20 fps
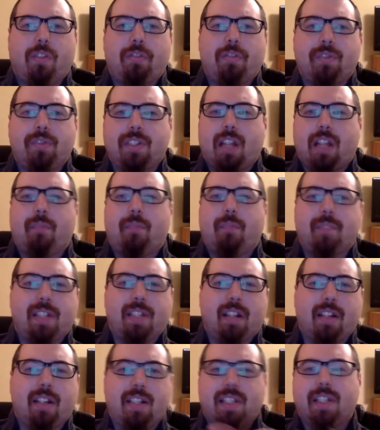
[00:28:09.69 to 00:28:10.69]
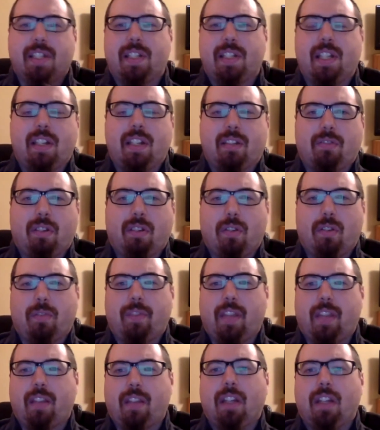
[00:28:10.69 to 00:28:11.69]
who's Tom's son, he's the CEO
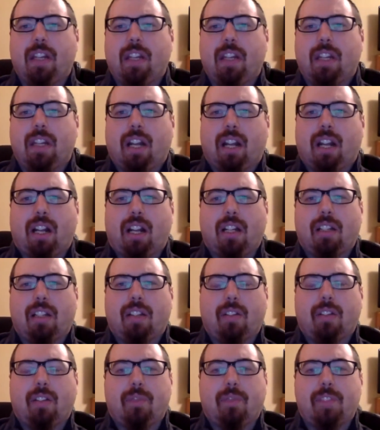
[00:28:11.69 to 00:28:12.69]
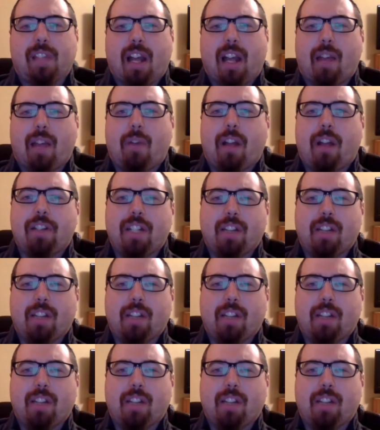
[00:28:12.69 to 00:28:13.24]
of Skywatch.